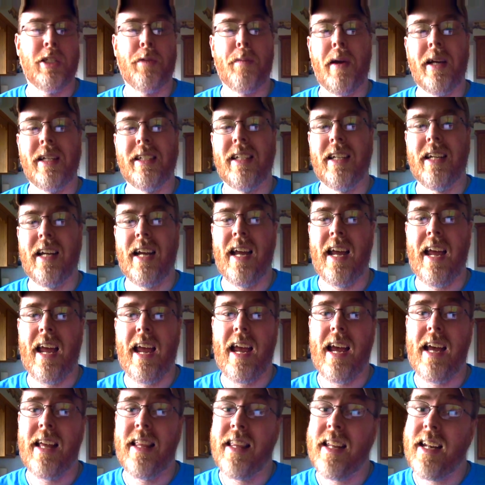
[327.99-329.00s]
spice that
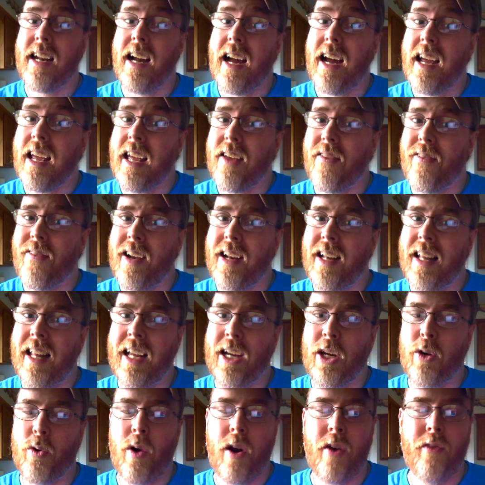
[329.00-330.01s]
I have had
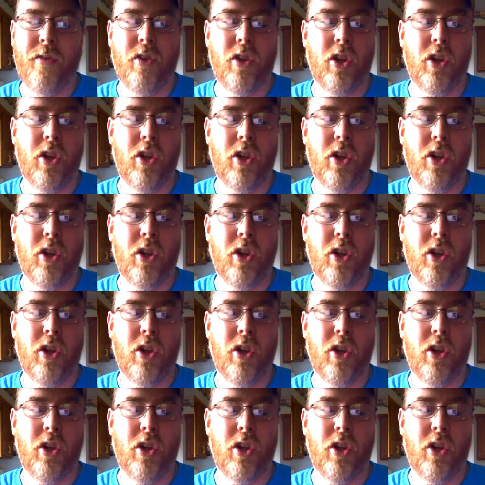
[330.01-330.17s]
laying around